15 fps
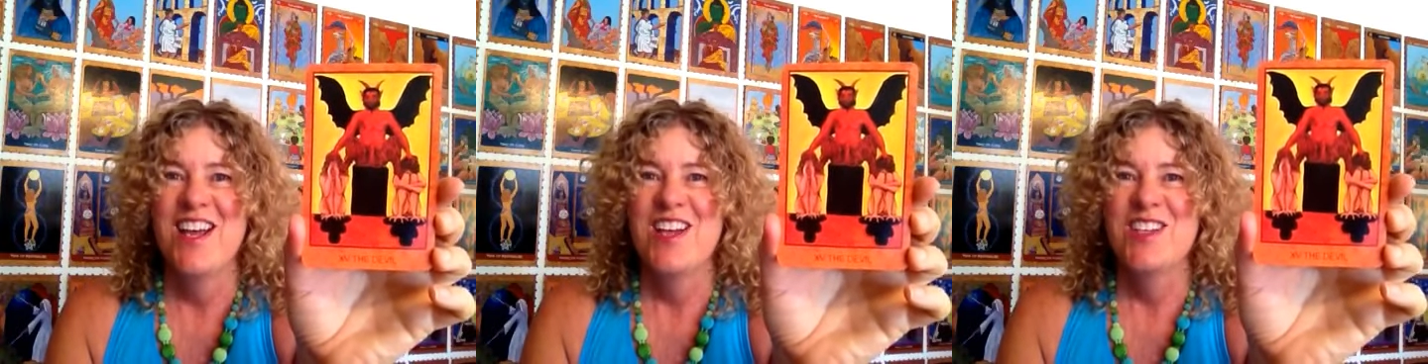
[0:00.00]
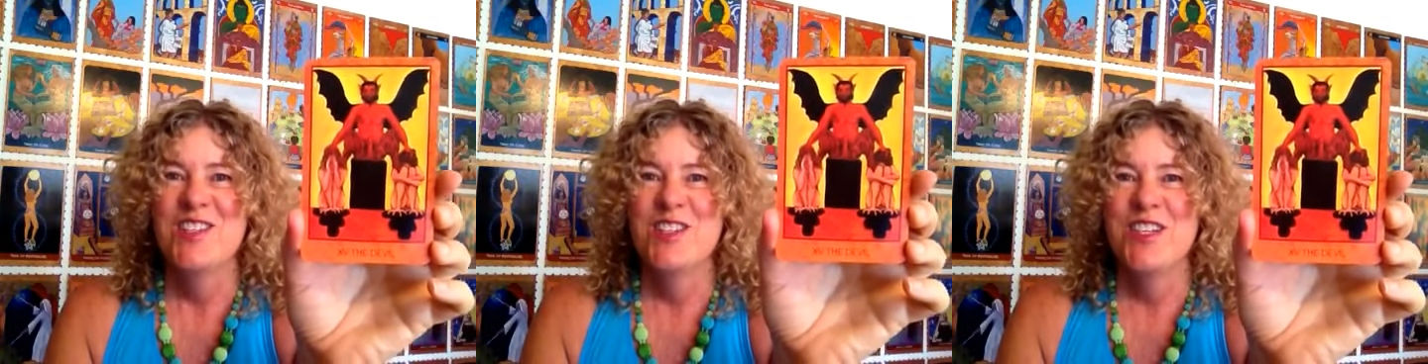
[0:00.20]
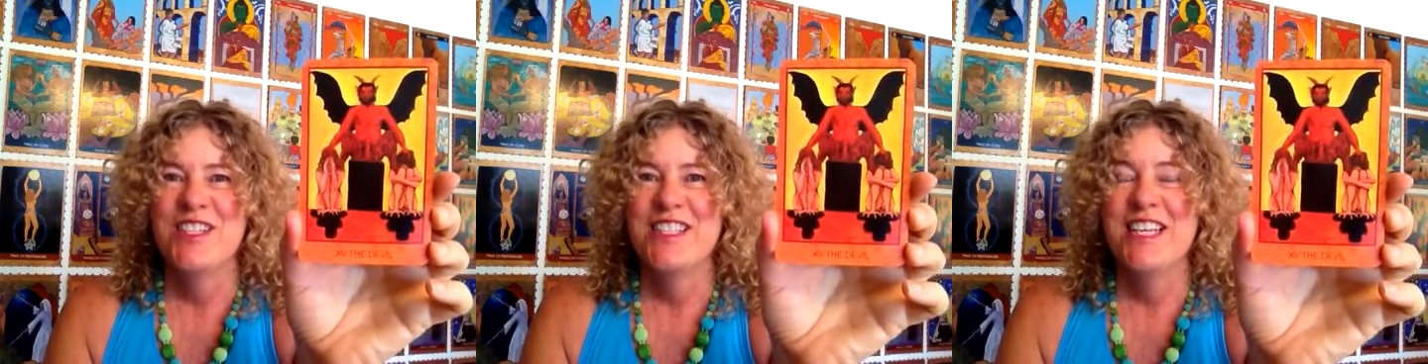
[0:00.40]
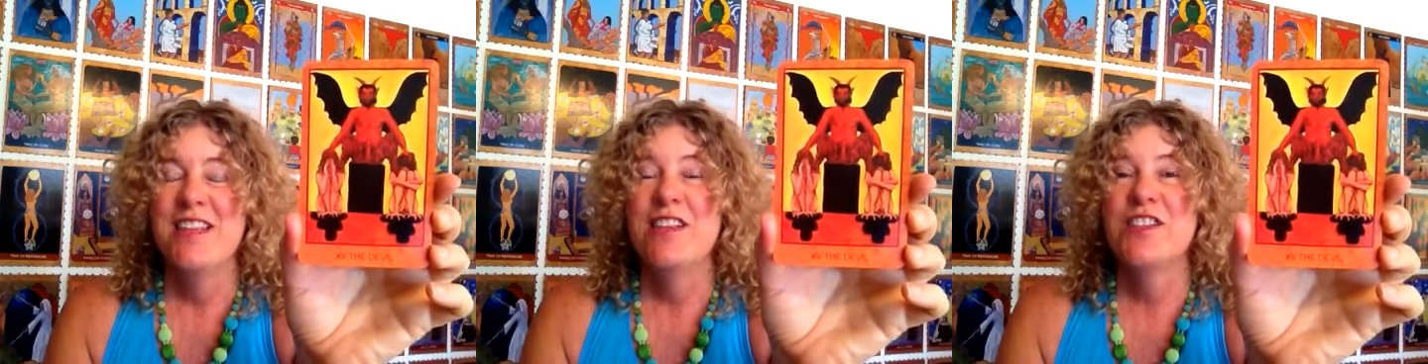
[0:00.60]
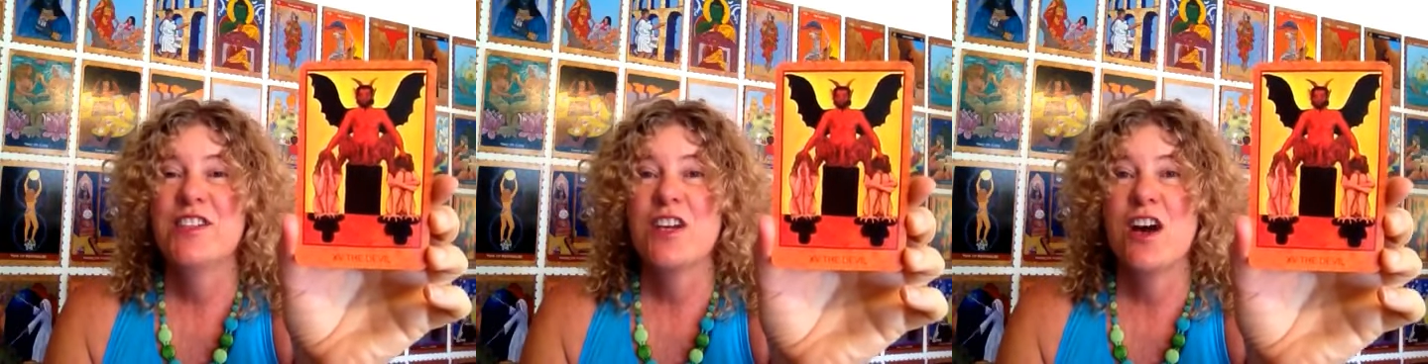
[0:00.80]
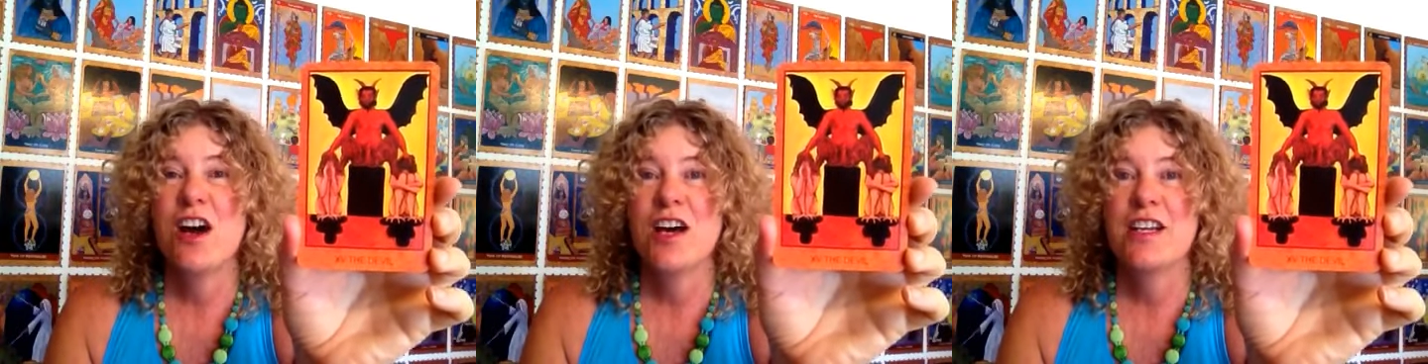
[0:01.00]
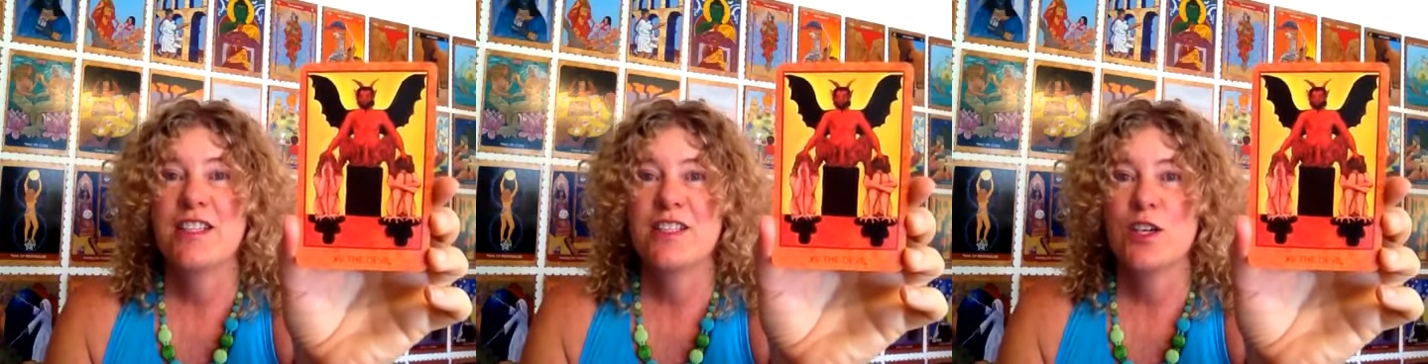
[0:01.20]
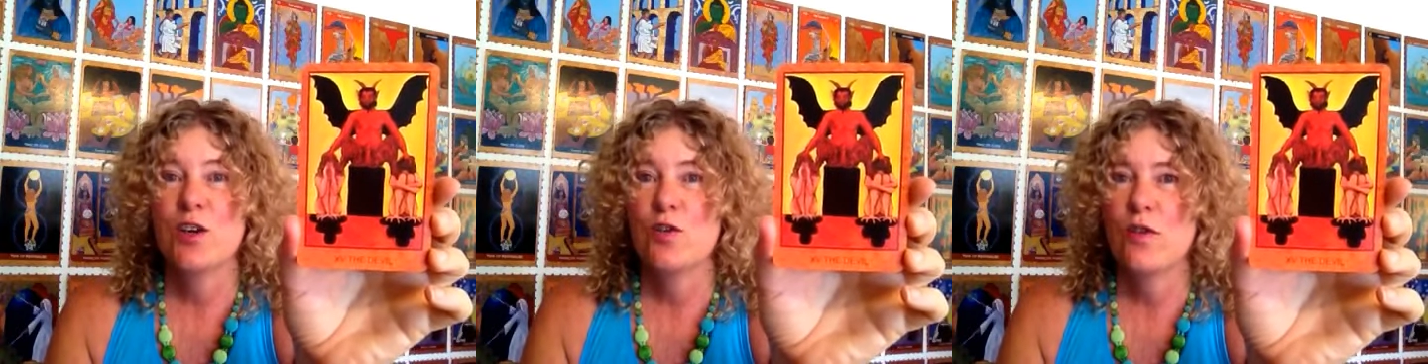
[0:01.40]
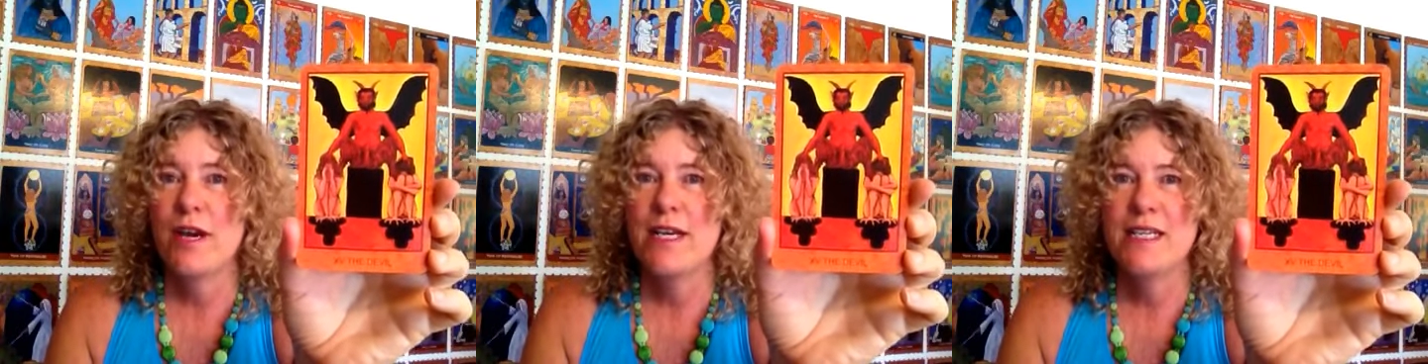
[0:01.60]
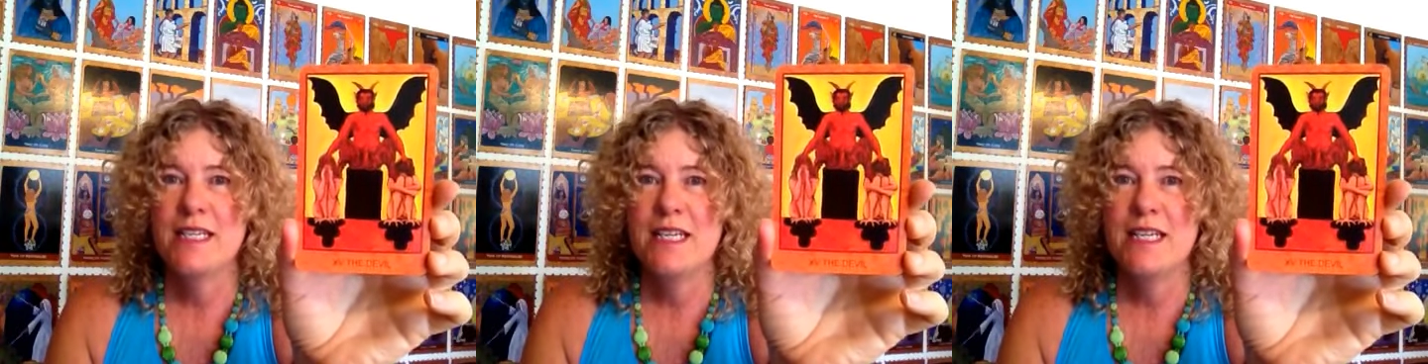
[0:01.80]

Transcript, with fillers: So see this card as a great